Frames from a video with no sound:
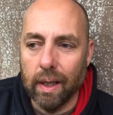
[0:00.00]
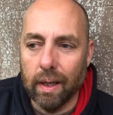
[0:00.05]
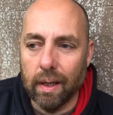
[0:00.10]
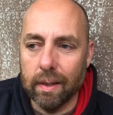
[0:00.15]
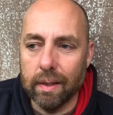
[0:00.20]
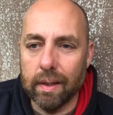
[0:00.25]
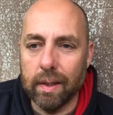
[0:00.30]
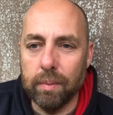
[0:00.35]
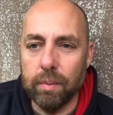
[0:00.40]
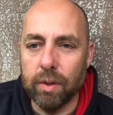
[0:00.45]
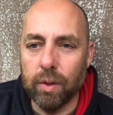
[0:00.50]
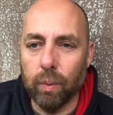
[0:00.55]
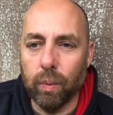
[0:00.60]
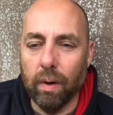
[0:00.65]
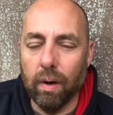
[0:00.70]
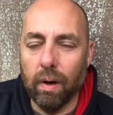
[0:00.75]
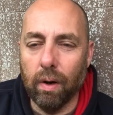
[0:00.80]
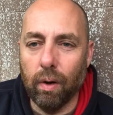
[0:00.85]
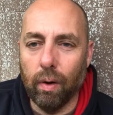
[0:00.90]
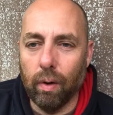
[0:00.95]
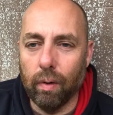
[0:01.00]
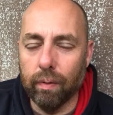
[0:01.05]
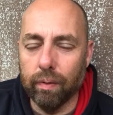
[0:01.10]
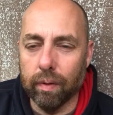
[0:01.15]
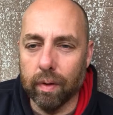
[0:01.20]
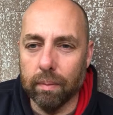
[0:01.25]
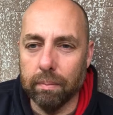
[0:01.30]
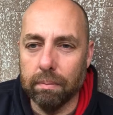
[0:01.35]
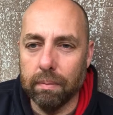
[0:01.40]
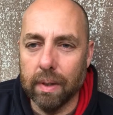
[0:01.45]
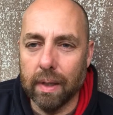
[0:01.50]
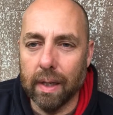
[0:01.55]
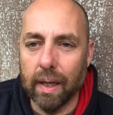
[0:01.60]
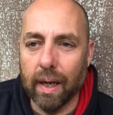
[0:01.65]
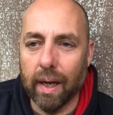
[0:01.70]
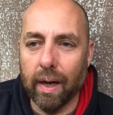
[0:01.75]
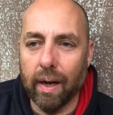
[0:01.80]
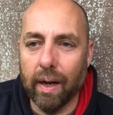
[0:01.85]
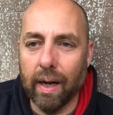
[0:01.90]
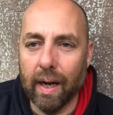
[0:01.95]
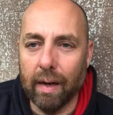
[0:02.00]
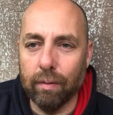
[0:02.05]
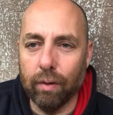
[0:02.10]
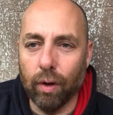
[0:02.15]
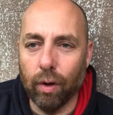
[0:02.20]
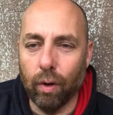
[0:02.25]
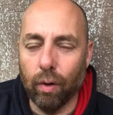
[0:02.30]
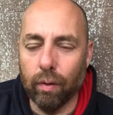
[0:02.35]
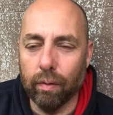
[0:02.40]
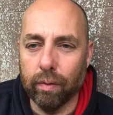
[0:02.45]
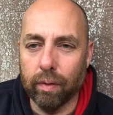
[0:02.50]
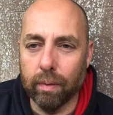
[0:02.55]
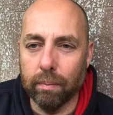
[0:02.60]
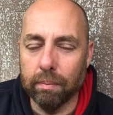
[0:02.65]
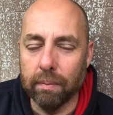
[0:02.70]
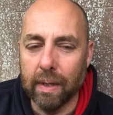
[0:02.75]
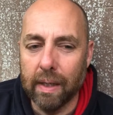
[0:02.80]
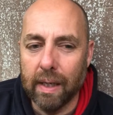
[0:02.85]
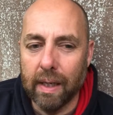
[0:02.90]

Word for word: I seem to wear a lot of them, and I have a lot of them.